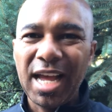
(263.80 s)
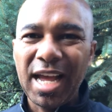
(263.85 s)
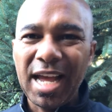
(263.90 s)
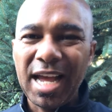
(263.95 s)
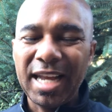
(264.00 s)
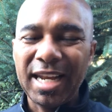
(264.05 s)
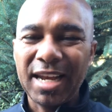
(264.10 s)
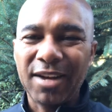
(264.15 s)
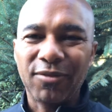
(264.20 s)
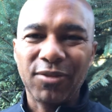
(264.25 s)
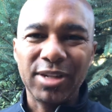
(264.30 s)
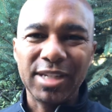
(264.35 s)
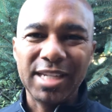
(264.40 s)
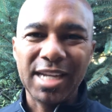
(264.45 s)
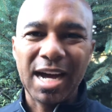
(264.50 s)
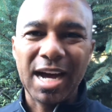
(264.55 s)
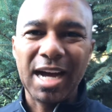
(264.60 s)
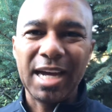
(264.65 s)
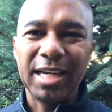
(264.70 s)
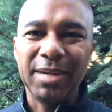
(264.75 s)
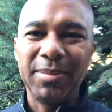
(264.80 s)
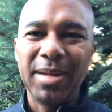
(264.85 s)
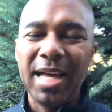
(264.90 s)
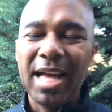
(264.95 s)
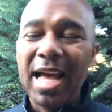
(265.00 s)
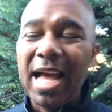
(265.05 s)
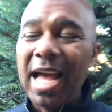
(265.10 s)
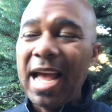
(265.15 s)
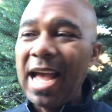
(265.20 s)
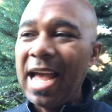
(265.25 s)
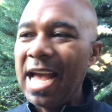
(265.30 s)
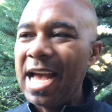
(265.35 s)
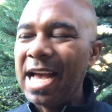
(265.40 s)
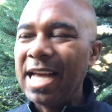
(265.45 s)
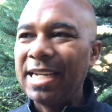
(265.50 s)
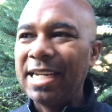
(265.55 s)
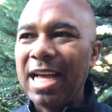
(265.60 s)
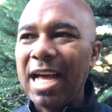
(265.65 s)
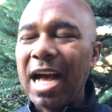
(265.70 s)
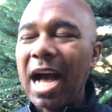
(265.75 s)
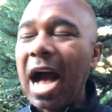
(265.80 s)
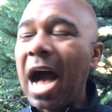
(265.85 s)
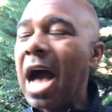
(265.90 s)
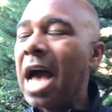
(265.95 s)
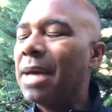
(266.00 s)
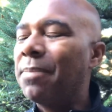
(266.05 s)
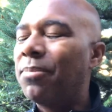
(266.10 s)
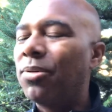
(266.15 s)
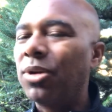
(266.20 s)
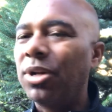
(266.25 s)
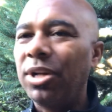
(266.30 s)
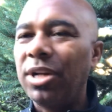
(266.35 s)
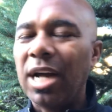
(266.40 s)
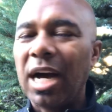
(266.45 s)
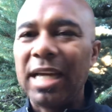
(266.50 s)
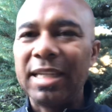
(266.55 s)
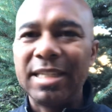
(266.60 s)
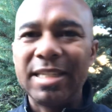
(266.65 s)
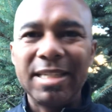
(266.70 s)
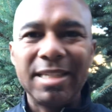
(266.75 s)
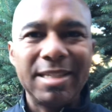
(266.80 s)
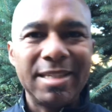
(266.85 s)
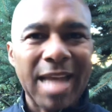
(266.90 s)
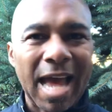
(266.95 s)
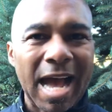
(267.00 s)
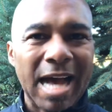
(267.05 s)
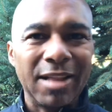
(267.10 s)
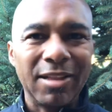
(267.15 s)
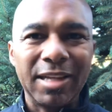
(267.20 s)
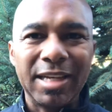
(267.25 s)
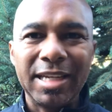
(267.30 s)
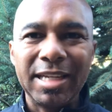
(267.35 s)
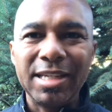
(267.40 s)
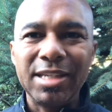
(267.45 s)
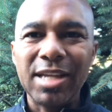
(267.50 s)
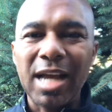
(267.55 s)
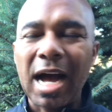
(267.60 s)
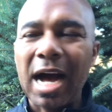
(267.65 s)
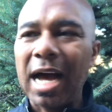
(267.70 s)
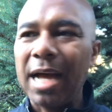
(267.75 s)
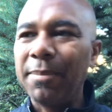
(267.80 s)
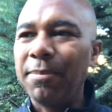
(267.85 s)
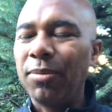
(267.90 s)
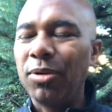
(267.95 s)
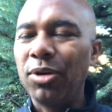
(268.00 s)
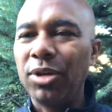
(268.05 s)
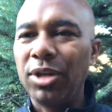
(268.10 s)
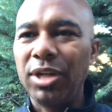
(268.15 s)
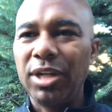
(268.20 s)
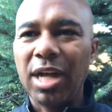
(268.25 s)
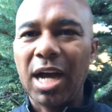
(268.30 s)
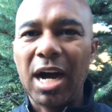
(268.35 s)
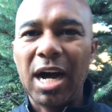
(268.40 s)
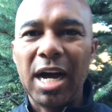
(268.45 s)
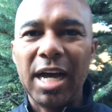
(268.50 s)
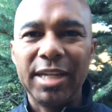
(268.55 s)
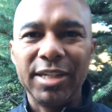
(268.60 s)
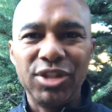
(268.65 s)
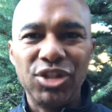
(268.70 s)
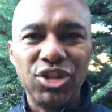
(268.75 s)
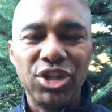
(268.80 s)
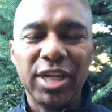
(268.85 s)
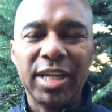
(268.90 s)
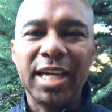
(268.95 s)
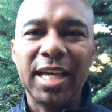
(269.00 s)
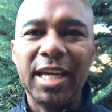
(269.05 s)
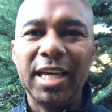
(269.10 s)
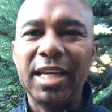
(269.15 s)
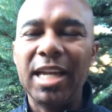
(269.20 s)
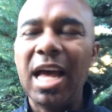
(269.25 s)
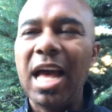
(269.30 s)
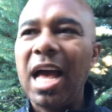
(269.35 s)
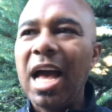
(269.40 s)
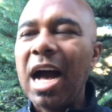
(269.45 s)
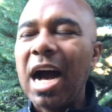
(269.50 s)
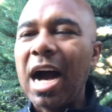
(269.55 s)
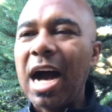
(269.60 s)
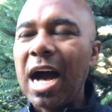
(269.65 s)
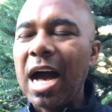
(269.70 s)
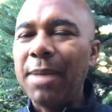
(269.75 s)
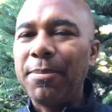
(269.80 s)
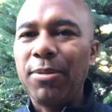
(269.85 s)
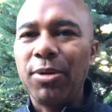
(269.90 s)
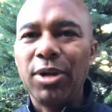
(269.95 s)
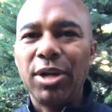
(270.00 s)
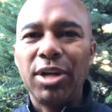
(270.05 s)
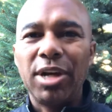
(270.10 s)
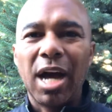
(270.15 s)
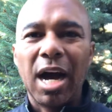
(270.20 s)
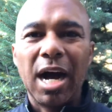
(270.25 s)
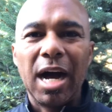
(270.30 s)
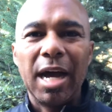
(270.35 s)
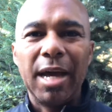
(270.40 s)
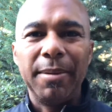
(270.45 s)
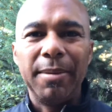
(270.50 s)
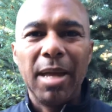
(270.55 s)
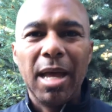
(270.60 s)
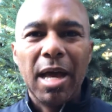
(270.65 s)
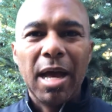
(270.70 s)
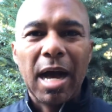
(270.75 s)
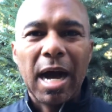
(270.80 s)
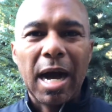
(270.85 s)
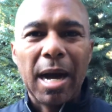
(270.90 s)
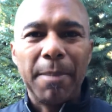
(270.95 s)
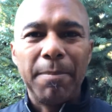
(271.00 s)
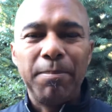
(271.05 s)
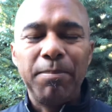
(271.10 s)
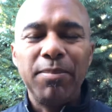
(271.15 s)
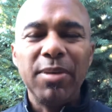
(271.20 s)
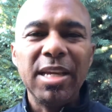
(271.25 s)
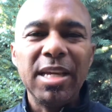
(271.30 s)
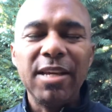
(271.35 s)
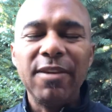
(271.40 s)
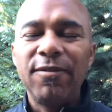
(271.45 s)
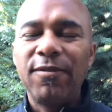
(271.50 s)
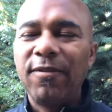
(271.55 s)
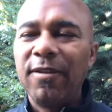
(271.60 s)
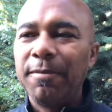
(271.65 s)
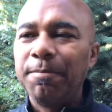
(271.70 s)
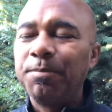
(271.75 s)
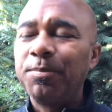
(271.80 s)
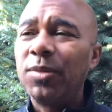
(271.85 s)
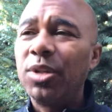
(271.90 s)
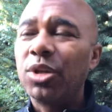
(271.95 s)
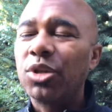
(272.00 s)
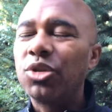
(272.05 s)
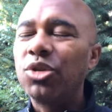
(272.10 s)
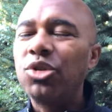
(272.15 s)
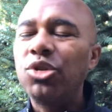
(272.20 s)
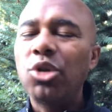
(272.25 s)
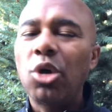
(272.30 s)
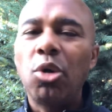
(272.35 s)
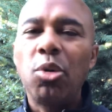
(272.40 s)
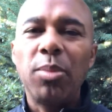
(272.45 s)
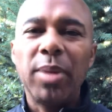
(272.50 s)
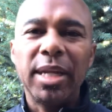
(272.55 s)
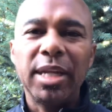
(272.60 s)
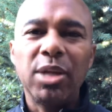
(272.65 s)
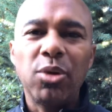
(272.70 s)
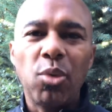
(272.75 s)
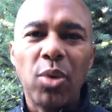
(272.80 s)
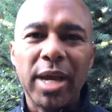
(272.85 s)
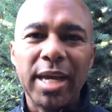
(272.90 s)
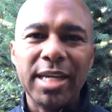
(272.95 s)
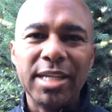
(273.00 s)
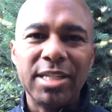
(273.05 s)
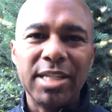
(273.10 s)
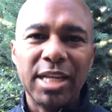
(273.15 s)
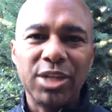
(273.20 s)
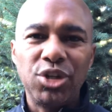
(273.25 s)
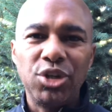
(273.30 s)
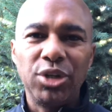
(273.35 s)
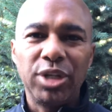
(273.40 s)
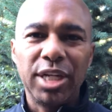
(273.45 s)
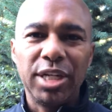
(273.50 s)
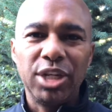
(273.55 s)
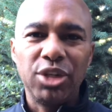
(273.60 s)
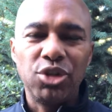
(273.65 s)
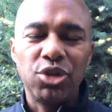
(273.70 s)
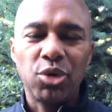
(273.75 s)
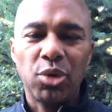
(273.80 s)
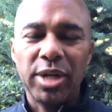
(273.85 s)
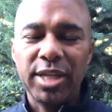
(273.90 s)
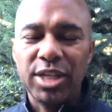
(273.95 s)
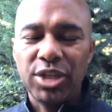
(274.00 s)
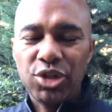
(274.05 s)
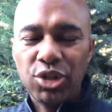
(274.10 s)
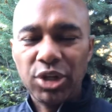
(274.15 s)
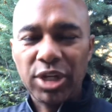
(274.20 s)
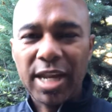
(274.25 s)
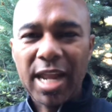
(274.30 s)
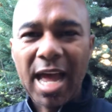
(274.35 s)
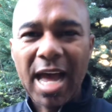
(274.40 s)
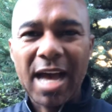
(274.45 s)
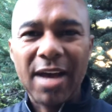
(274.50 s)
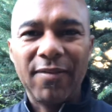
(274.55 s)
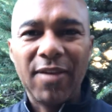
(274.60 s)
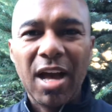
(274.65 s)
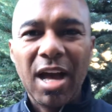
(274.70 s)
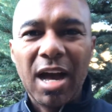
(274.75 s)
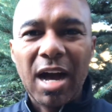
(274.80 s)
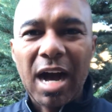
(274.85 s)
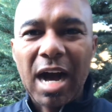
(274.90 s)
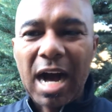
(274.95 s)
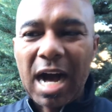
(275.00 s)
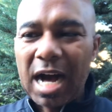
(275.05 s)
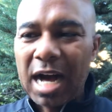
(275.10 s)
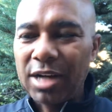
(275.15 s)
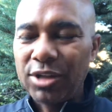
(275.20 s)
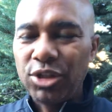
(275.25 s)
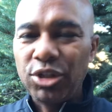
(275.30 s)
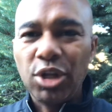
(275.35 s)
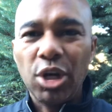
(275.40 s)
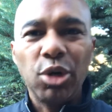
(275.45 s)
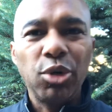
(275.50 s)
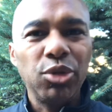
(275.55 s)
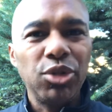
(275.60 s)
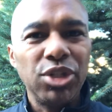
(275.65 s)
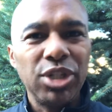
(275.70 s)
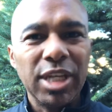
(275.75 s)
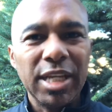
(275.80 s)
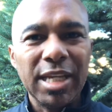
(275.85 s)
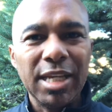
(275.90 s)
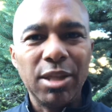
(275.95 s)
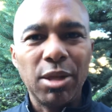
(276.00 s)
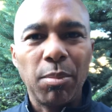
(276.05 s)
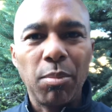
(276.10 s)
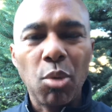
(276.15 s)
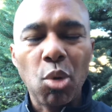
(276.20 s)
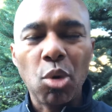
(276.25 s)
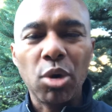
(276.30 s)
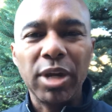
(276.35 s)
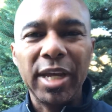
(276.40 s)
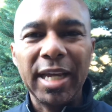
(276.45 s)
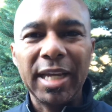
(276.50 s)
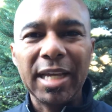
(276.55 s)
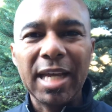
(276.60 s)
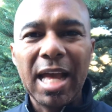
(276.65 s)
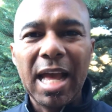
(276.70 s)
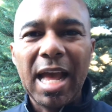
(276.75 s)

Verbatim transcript: and every time. And I put it on salads, I put it on chicken, uh, I put it on uh, beef. There's so many ways that you can enjoy this. You can have uh, toast in the morning